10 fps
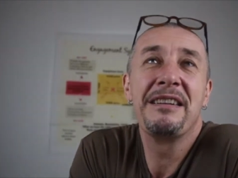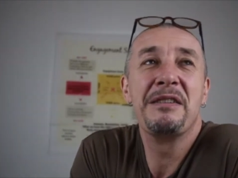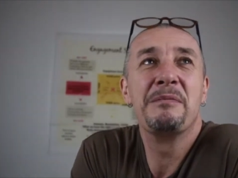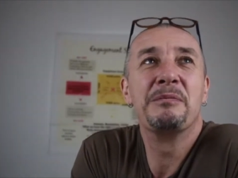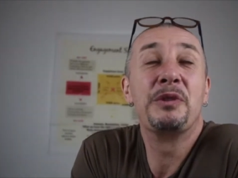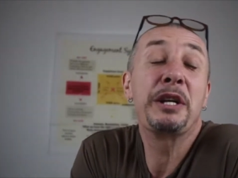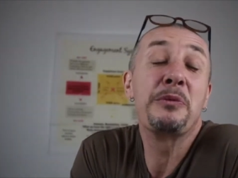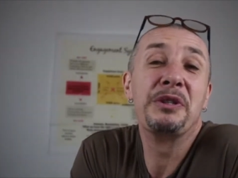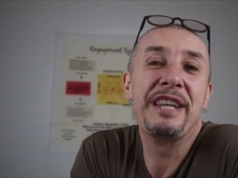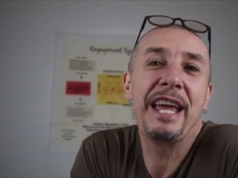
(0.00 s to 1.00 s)
um,
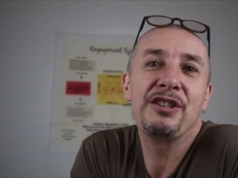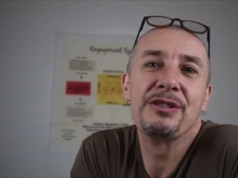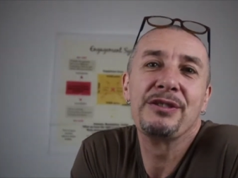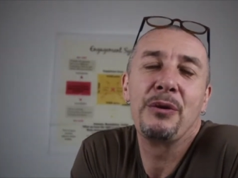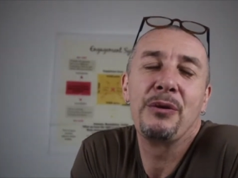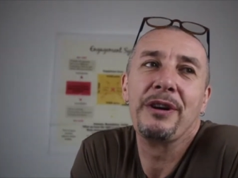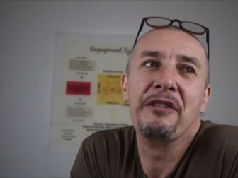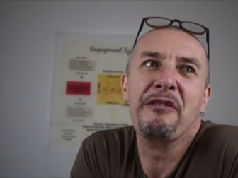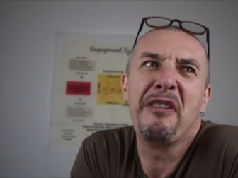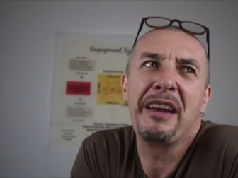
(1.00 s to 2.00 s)
recommendation or
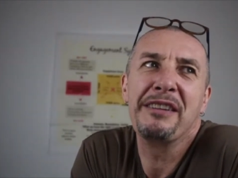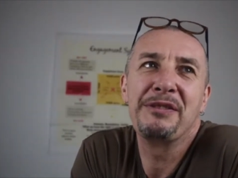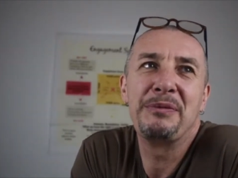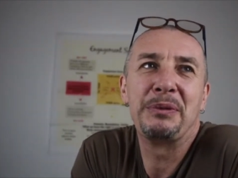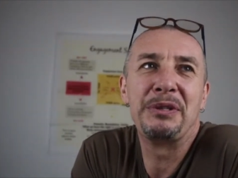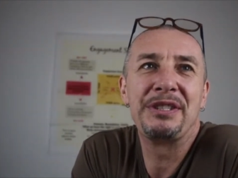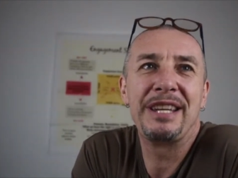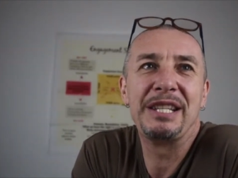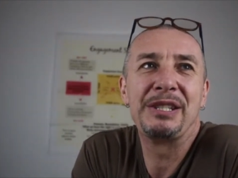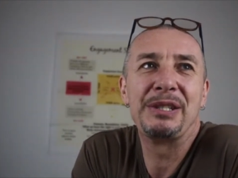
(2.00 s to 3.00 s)
advice, if you want to
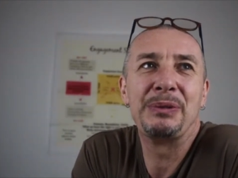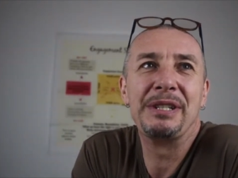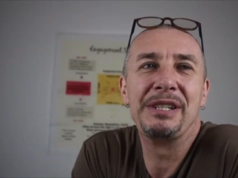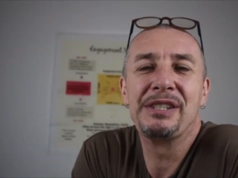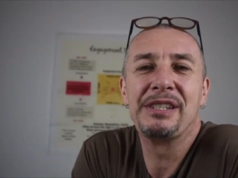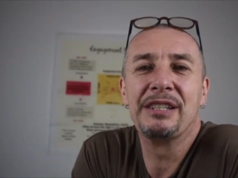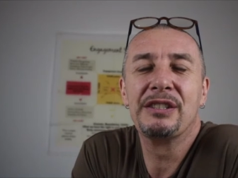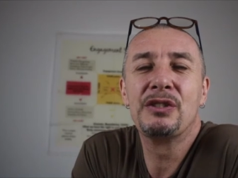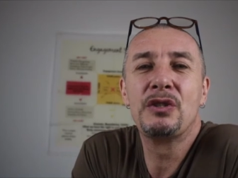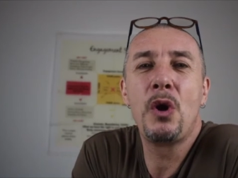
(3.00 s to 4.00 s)
say so, is
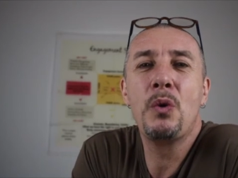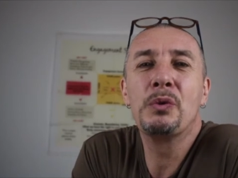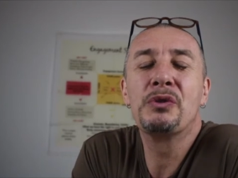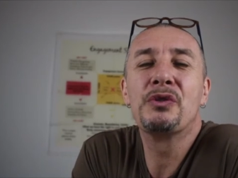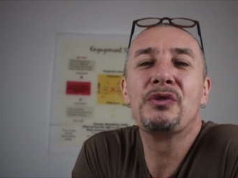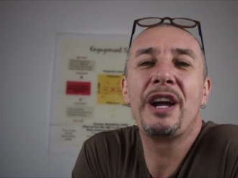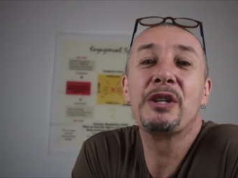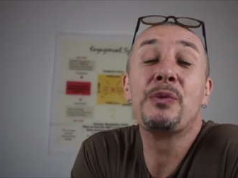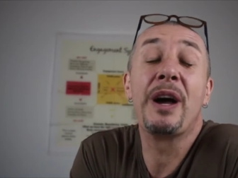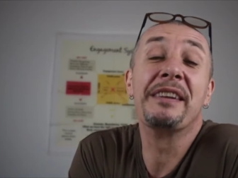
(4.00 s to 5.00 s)
don't
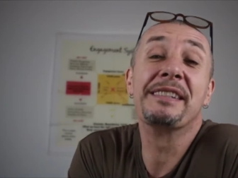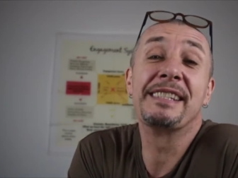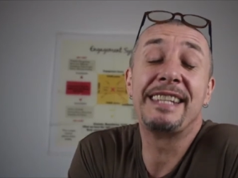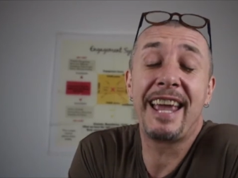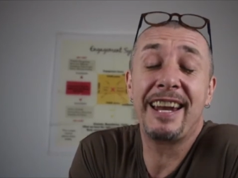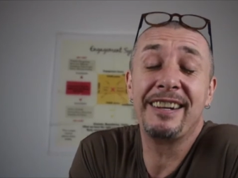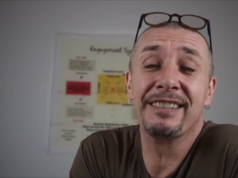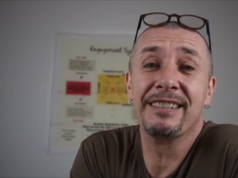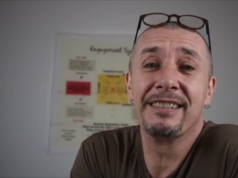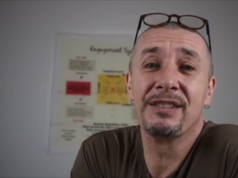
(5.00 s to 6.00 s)
try to understand
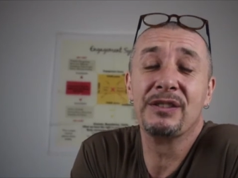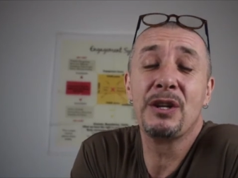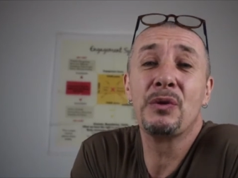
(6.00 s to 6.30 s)
it. So